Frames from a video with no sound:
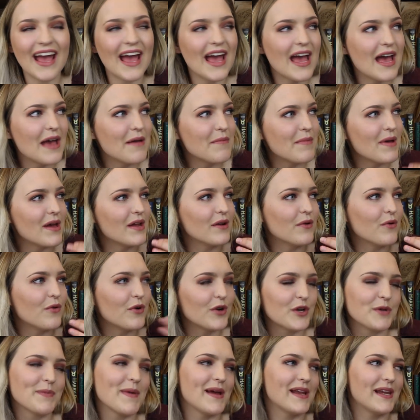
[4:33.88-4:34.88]
am an
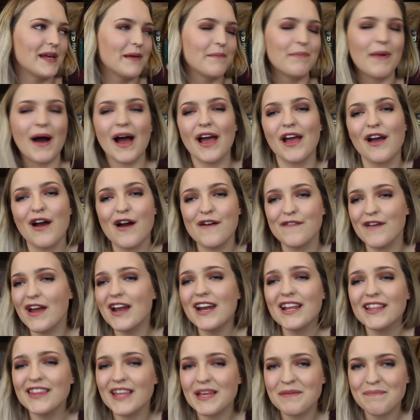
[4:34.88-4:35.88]
automatic buyer of
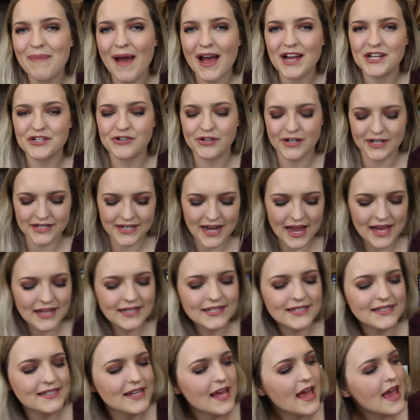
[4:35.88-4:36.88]
anything Patrick
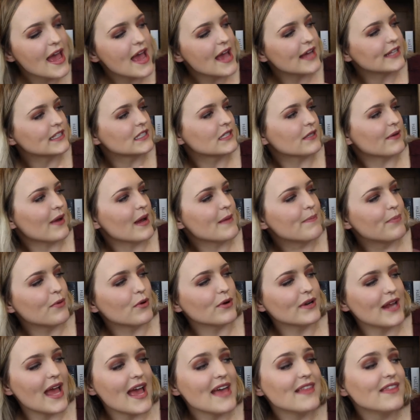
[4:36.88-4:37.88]
Ness, and so I
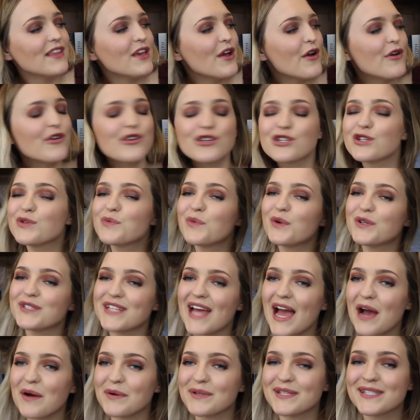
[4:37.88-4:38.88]
bought And the Ocean Was
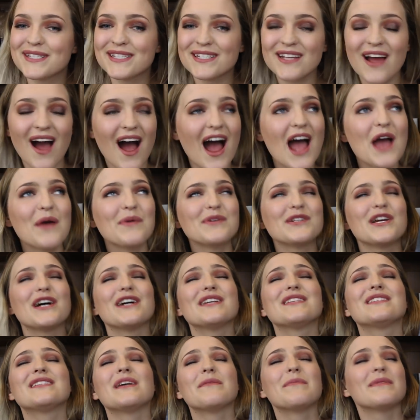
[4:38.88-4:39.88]
Our Sky, which
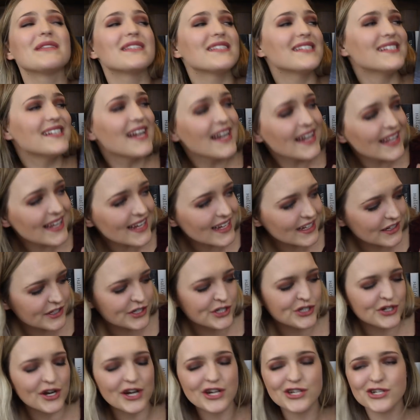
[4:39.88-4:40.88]
has some stunning
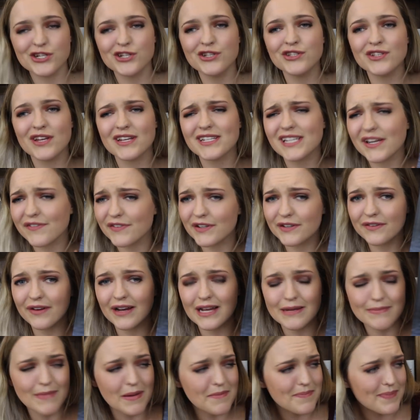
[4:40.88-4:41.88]
illustrations. I definitely
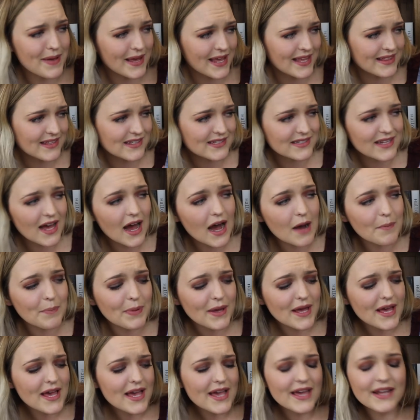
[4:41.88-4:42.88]
recommend picking this up.
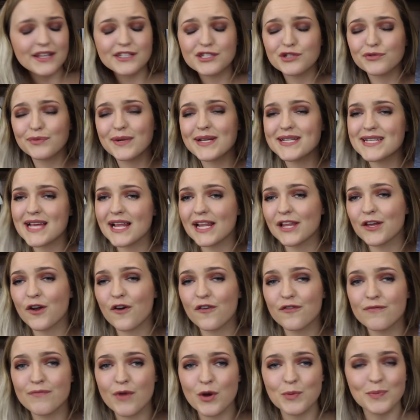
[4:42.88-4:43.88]
It is a retelling
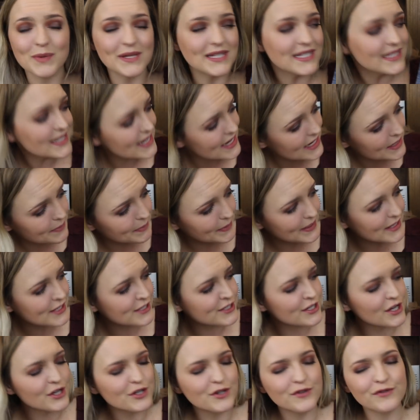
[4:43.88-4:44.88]
of Moby Dick, but
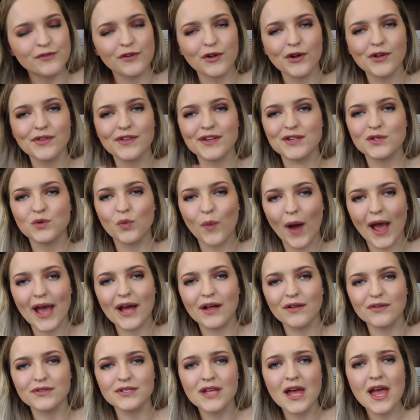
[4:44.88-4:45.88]
instead you follow these
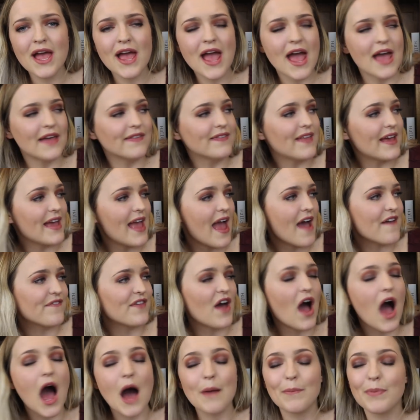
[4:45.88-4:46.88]
whales, and they have
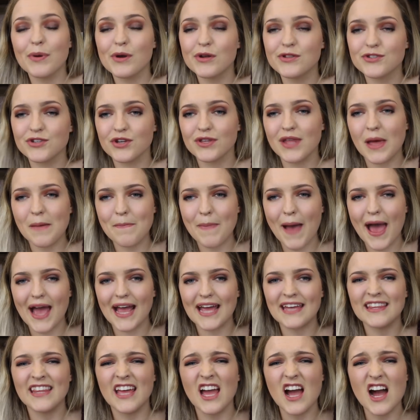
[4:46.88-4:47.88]
the harpoons on their
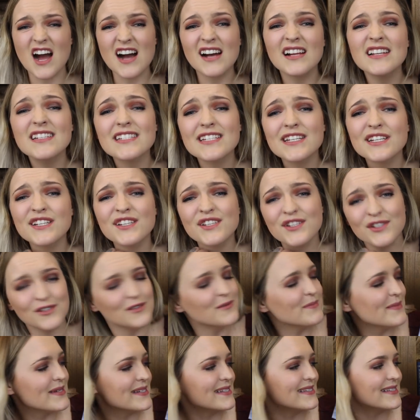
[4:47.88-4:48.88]
back, and they are hunting
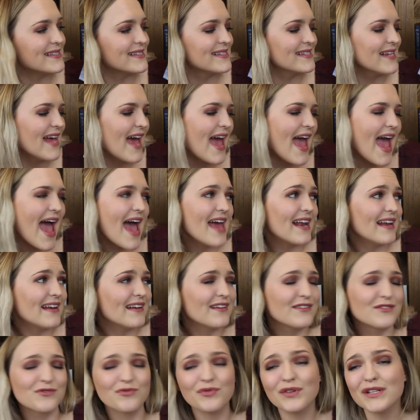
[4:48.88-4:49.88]
humans, and
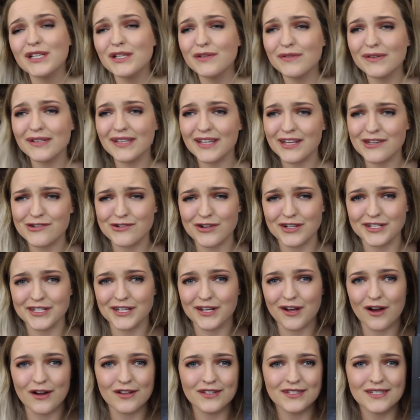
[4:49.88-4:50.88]
it is really, really
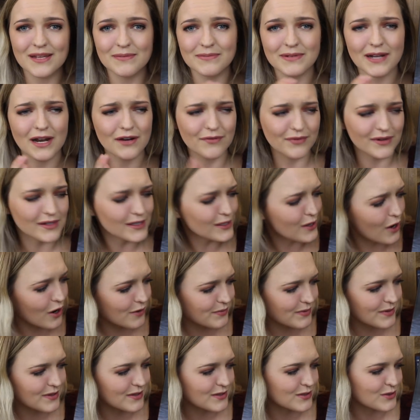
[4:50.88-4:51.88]
interesting concept, and I really
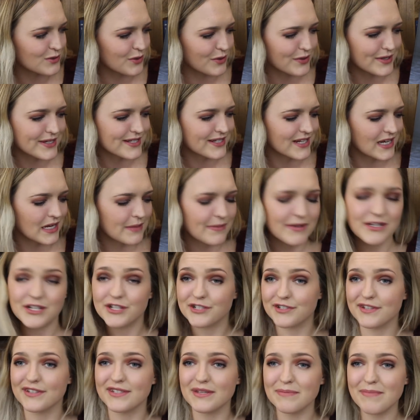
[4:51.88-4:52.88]
hope that the story is going to be
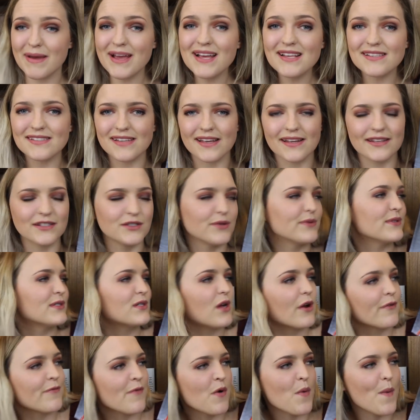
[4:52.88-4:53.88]
just as amazing. So it's
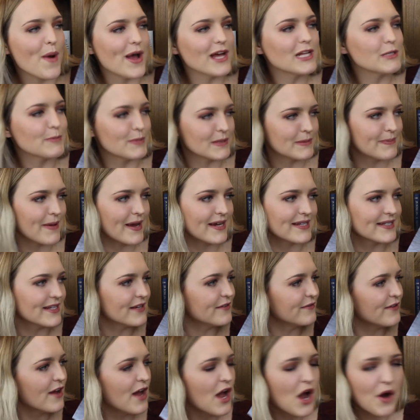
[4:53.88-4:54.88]
told from a whale's
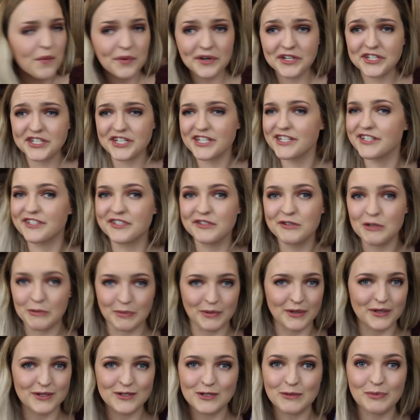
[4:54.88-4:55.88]
perspective, which is
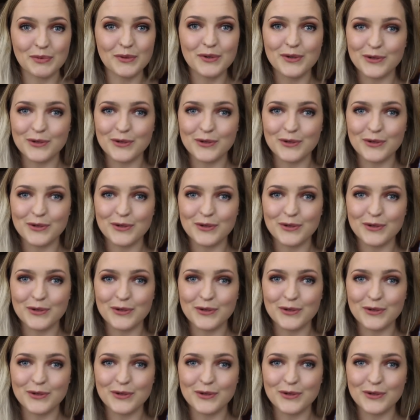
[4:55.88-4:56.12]
super, super